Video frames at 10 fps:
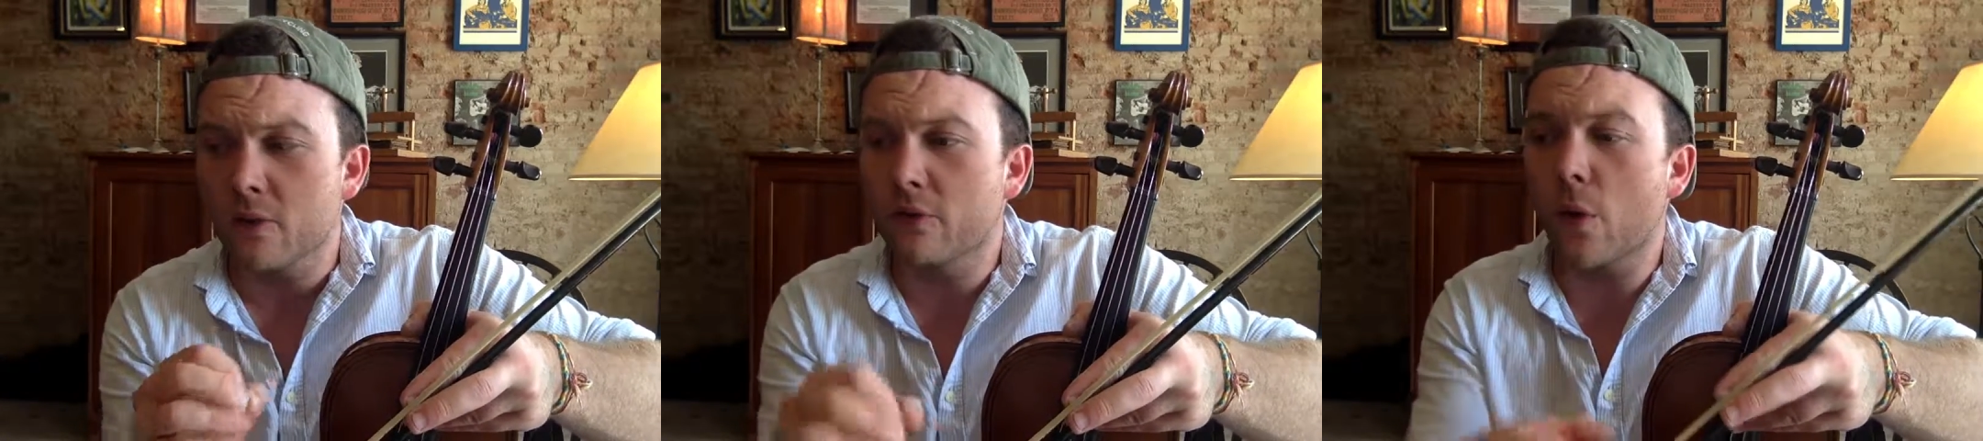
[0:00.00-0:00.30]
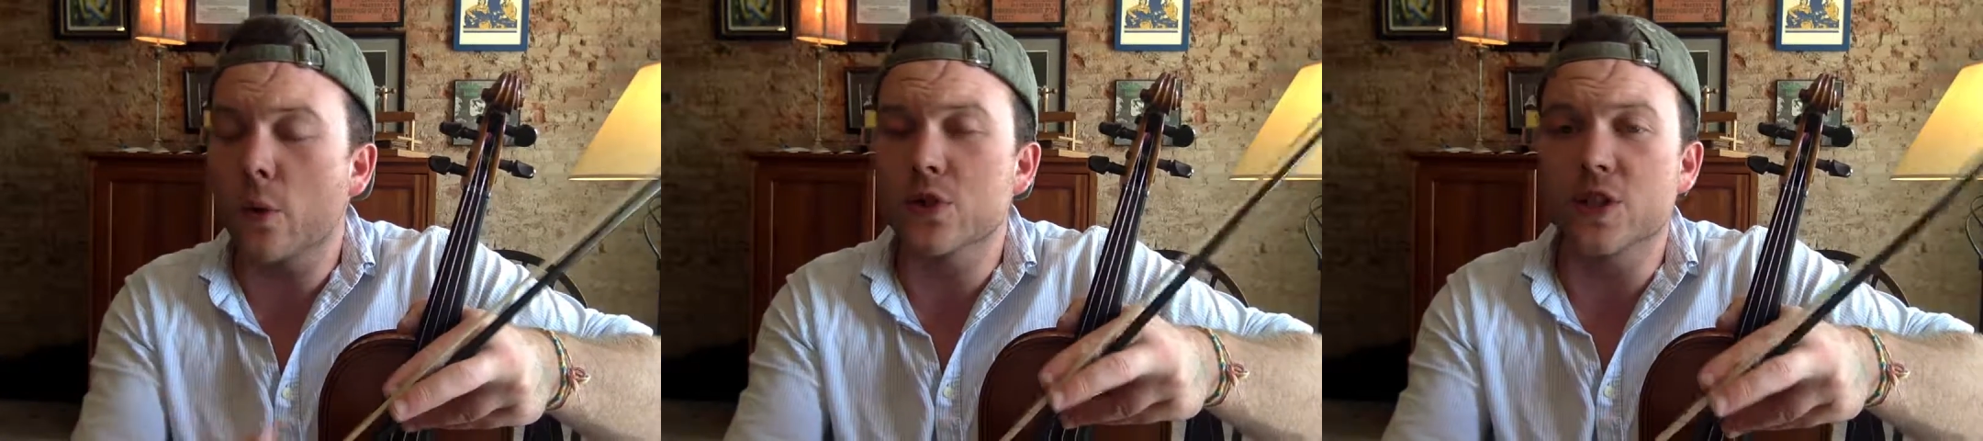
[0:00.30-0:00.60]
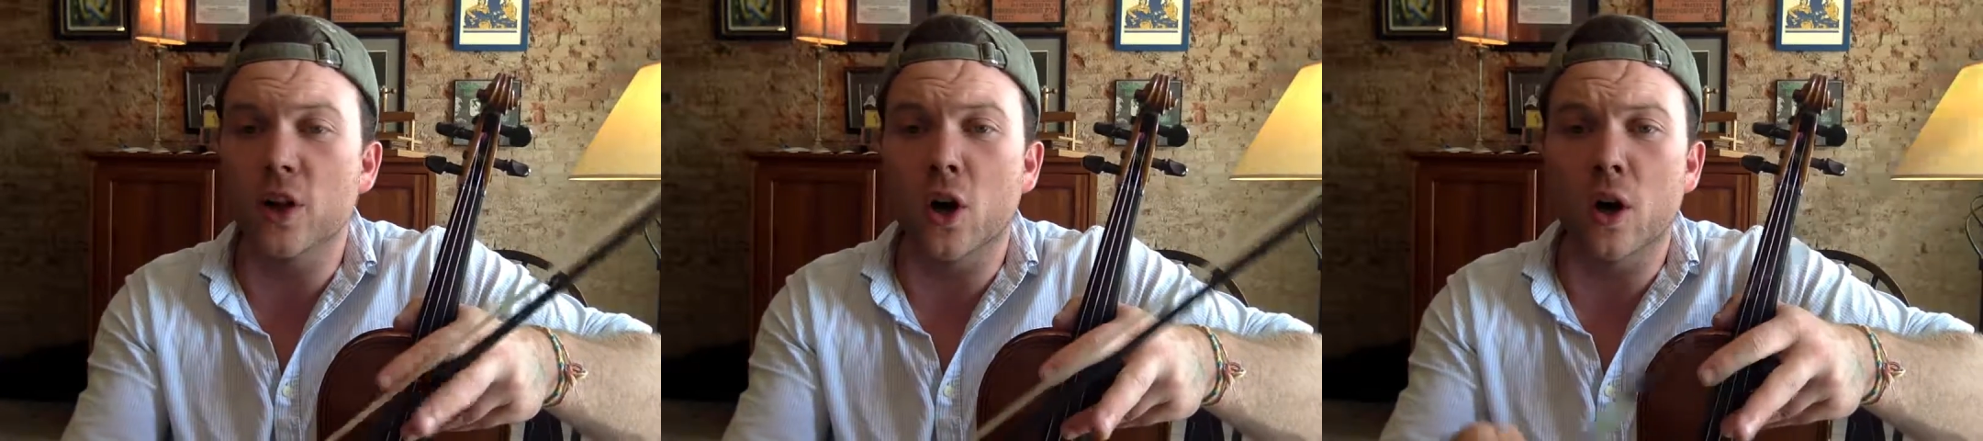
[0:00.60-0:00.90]

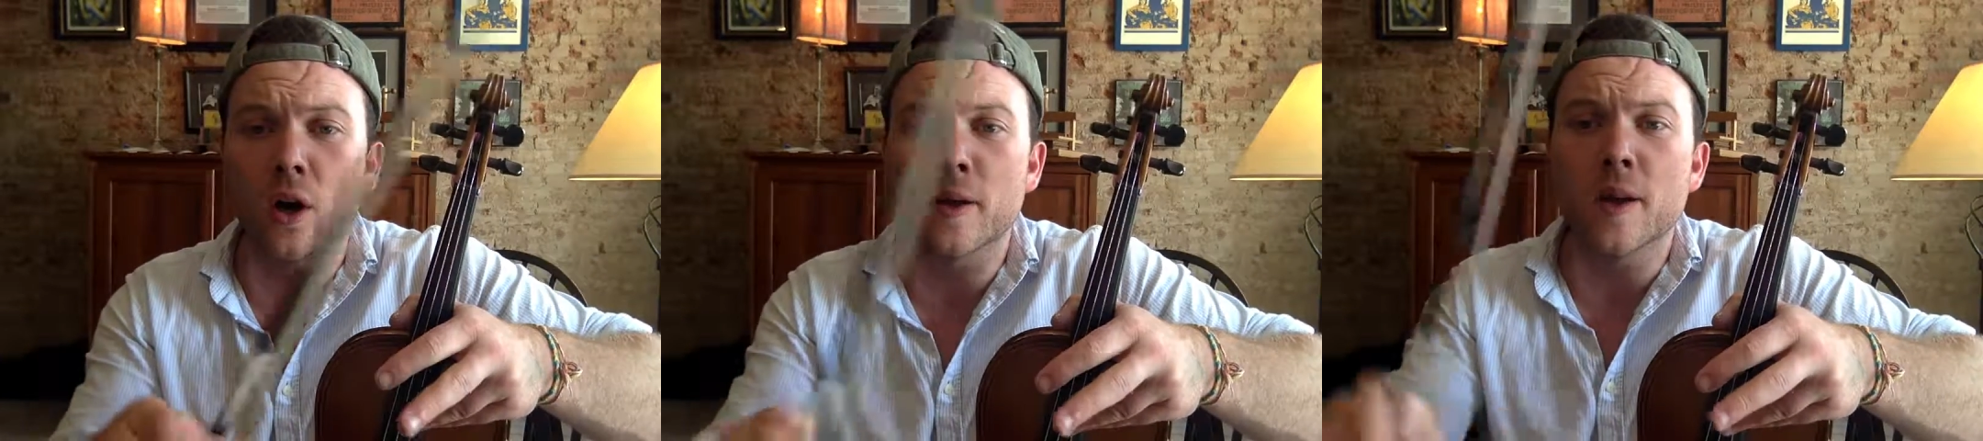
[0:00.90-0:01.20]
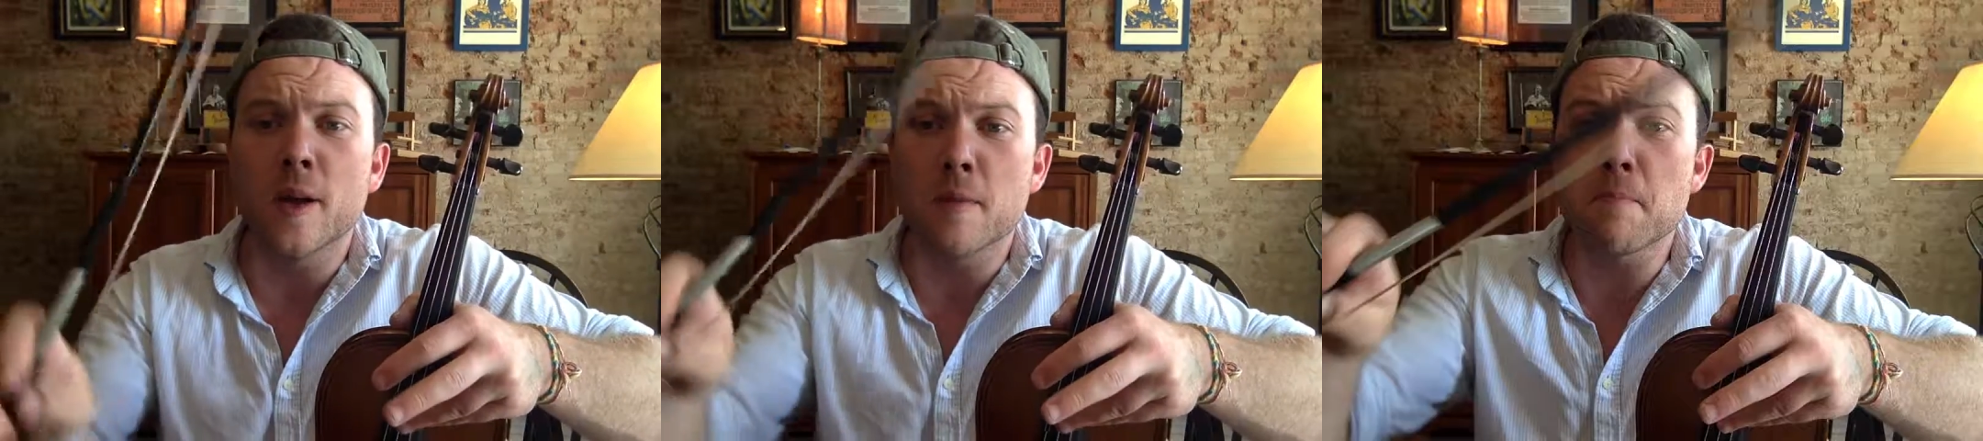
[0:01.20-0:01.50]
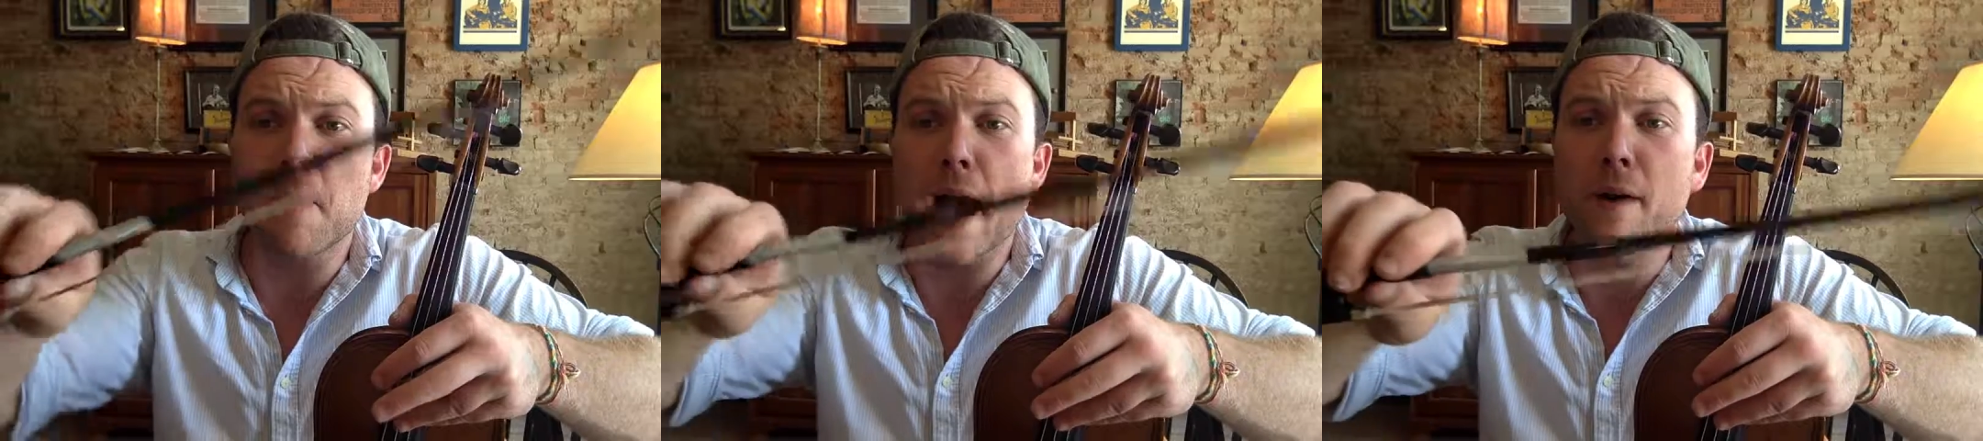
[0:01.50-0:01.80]
focusing on
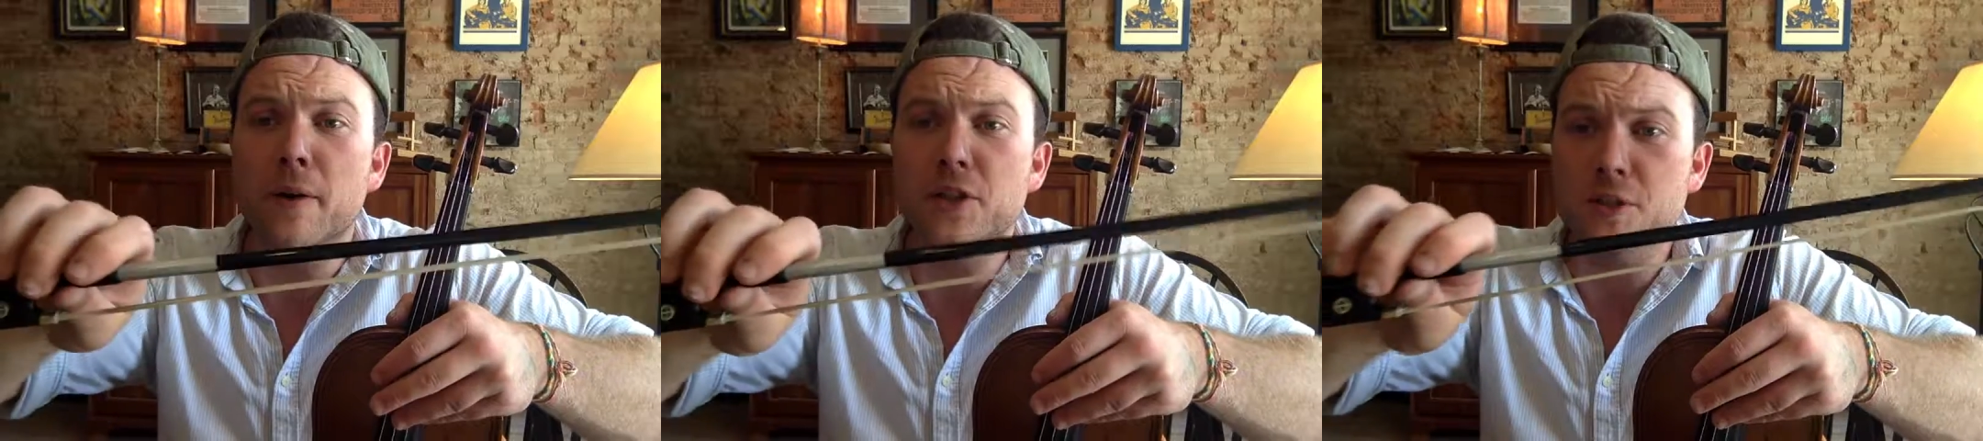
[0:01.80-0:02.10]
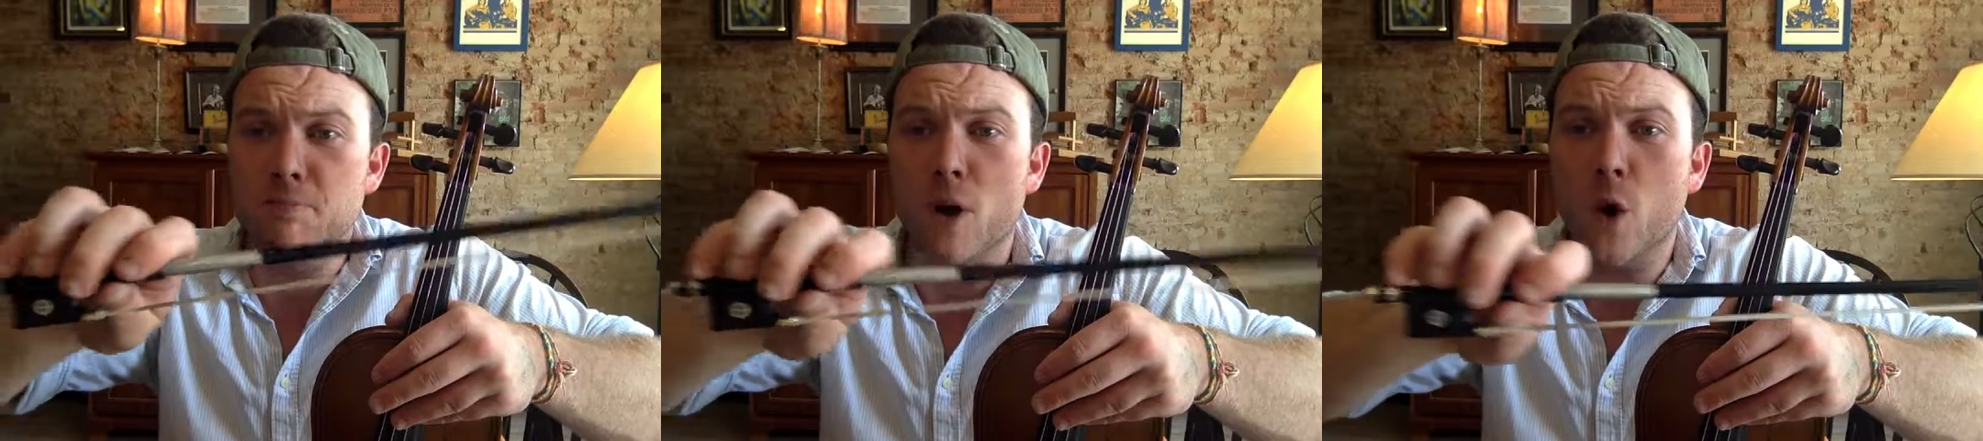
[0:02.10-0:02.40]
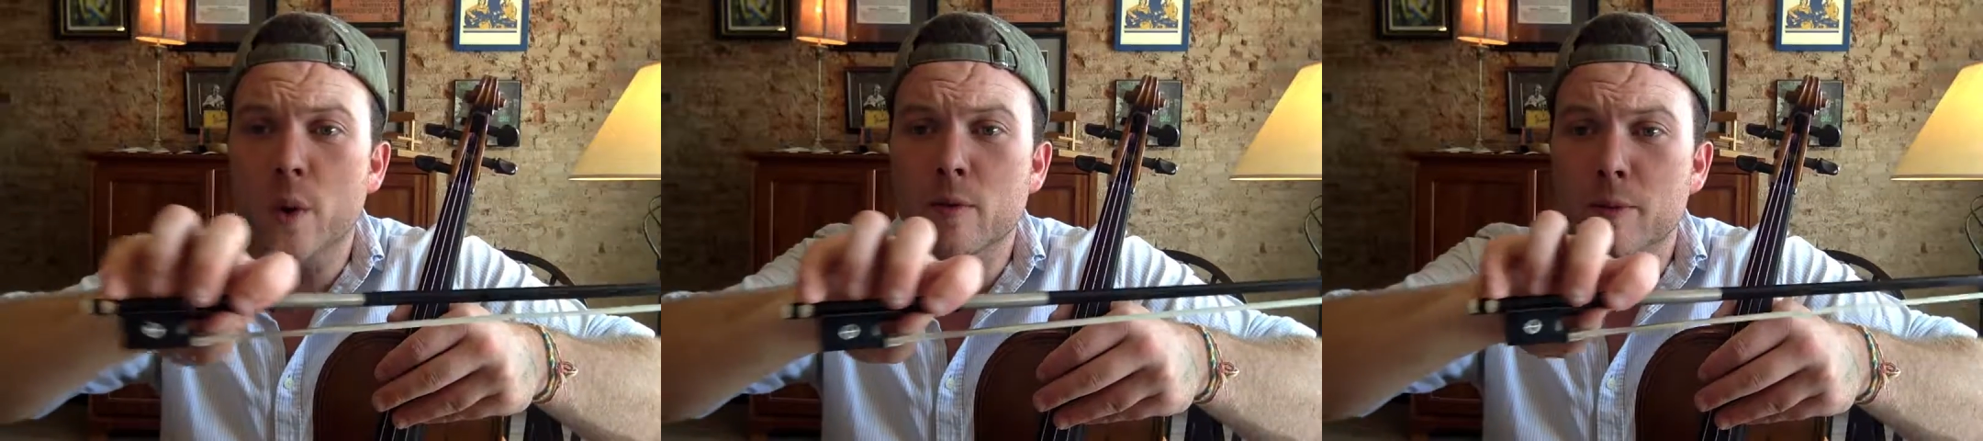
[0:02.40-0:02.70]
balanced bowing.